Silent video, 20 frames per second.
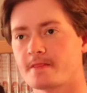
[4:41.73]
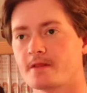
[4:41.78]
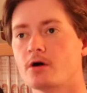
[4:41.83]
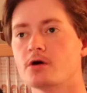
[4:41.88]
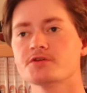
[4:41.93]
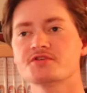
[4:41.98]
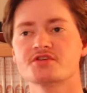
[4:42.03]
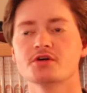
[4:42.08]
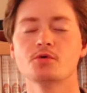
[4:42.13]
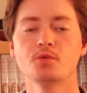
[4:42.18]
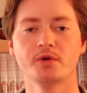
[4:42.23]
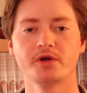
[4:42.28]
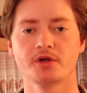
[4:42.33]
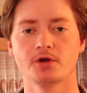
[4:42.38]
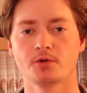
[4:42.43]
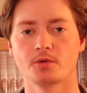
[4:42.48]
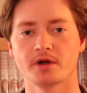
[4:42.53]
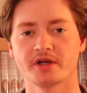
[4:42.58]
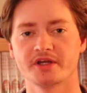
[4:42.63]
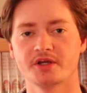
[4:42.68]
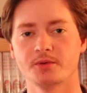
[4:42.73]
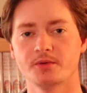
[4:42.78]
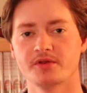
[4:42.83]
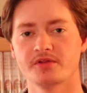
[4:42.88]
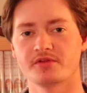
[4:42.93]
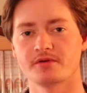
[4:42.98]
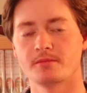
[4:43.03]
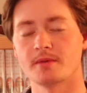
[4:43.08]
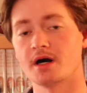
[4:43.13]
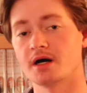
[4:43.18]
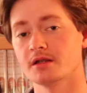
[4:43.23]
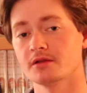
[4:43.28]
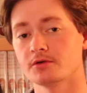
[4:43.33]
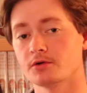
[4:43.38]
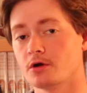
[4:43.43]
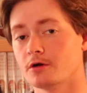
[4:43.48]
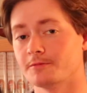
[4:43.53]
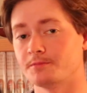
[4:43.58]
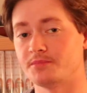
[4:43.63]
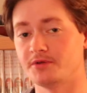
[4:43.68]
Also, we are working with a
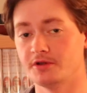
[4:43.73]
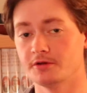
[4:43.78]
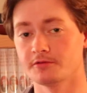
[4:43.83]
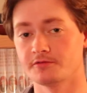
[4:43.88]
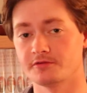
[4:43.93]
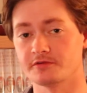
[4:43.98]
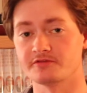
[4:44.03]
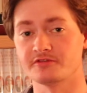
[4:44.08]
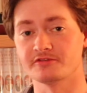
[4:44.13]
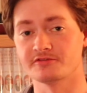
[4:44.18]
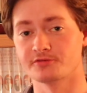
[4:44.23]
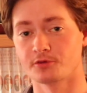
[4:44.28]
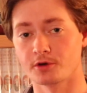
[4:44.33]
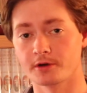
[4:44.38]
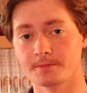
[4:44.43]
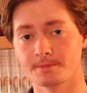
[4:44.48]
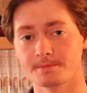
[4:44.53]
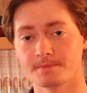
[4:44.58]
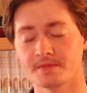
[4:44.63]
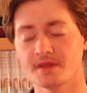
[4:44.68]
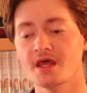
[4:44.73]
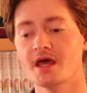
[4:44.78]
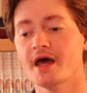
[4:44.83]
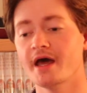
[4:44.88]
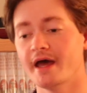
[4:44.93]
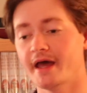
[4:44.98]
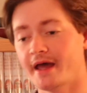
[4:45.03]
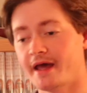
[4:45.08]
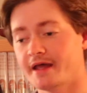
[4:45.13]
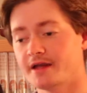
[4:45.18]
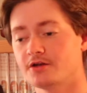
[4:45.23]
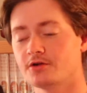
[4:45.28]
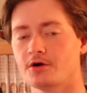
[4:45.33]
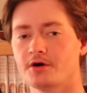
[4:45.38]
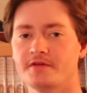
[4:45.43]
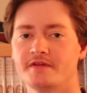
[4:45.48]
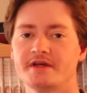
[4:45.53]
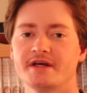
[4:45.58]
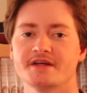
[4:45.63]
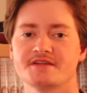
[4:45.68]
modeler on Pier 54 and
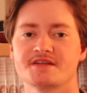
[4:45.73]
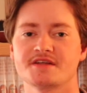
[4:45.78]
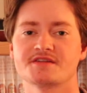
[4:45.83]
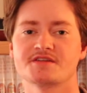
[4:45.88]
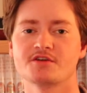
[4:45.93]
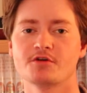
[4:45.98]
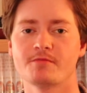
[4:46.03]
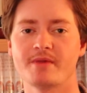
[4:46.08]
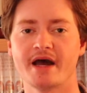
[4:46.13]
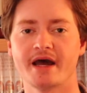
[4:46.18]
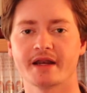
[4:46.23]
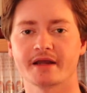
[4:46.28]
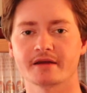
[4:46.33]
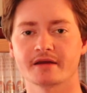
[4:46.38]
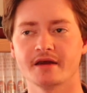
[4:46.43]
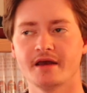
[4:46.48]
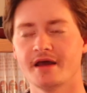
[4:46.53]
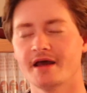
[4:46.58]
on the SS Nomadic.